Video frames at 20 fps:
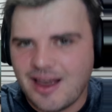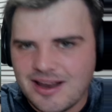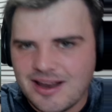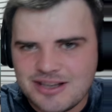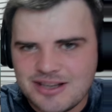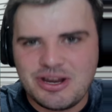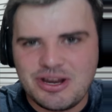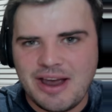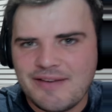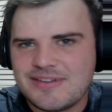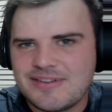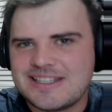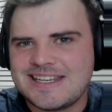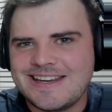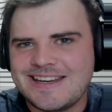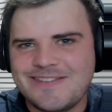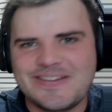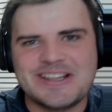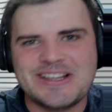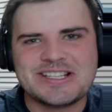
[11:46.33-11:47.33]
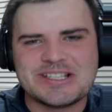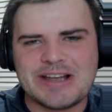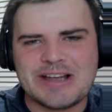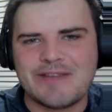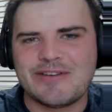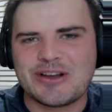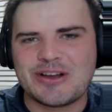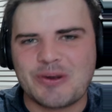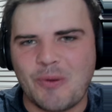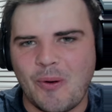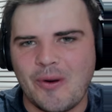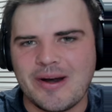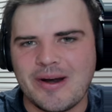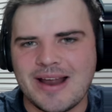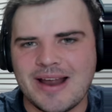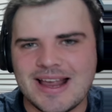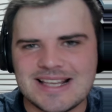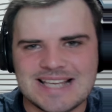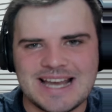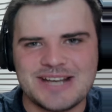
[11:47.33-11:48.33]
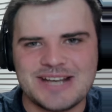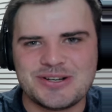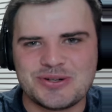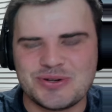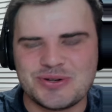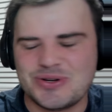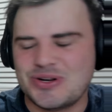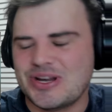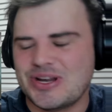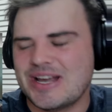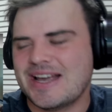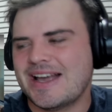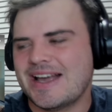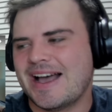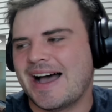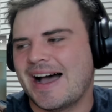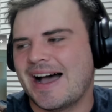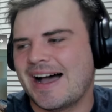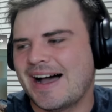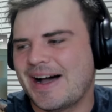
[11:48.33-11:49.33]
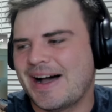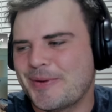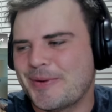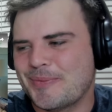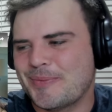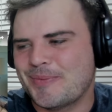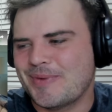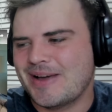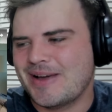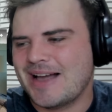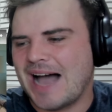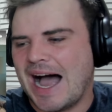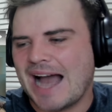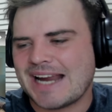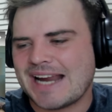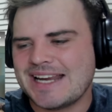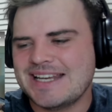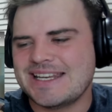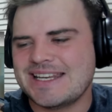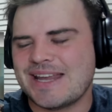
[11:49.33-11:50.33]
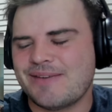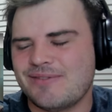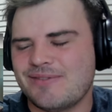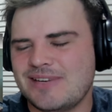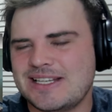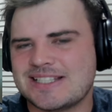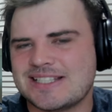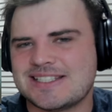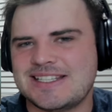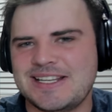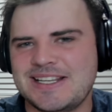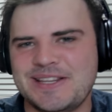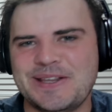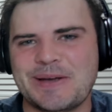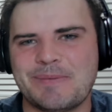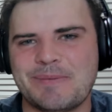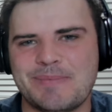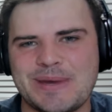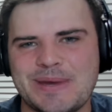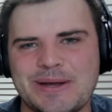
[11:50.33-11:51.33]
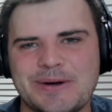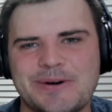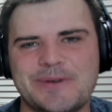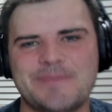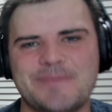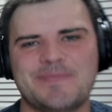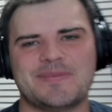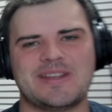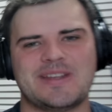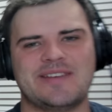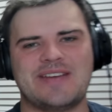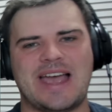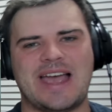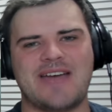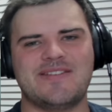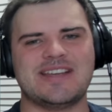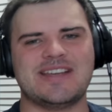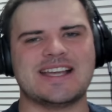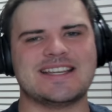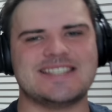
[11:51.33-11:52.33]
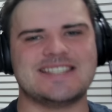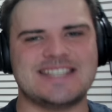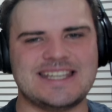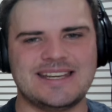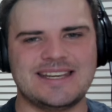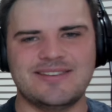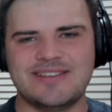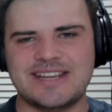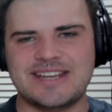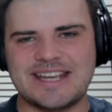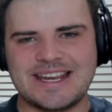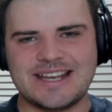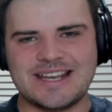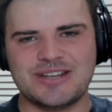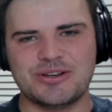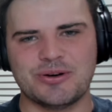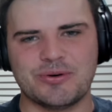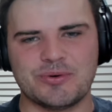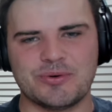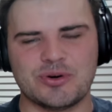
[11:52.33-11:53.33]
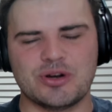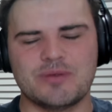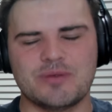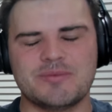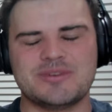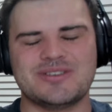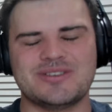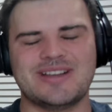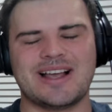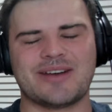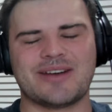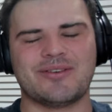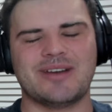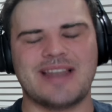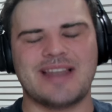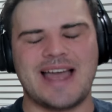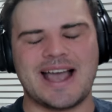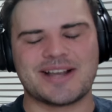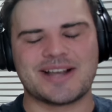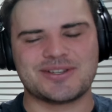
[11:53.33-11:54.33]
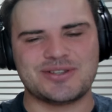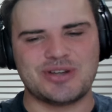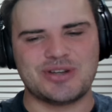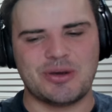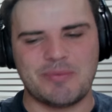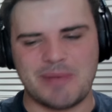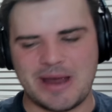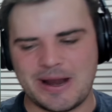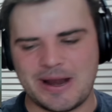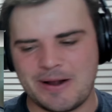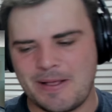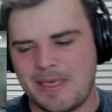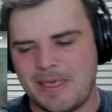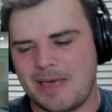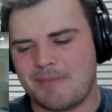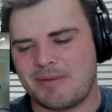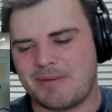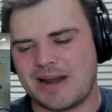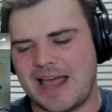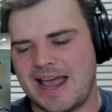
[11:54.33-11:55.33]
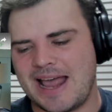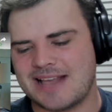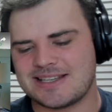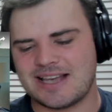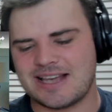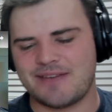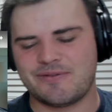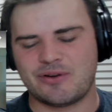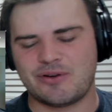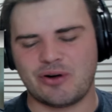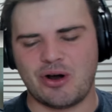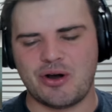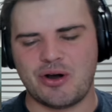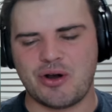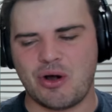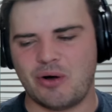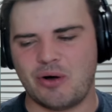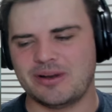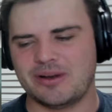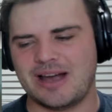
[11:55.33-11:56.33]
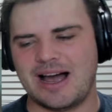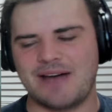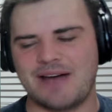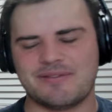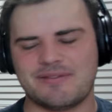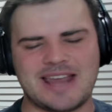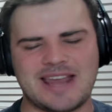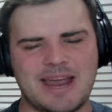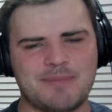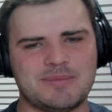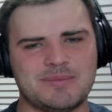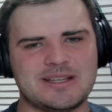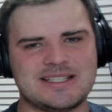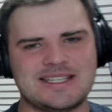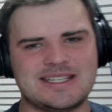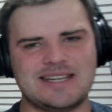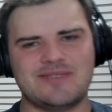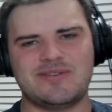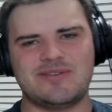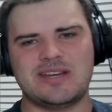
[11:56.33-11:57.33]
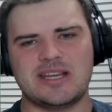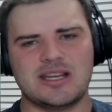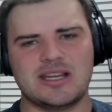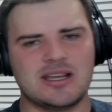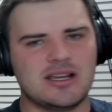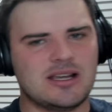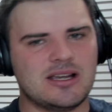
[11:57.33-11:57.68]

Do you have TVs in every corner? Is that true? I can definitely see the appeal of having a TV in your room to like relax in your bed. But as I've grown older, I've kept the TV,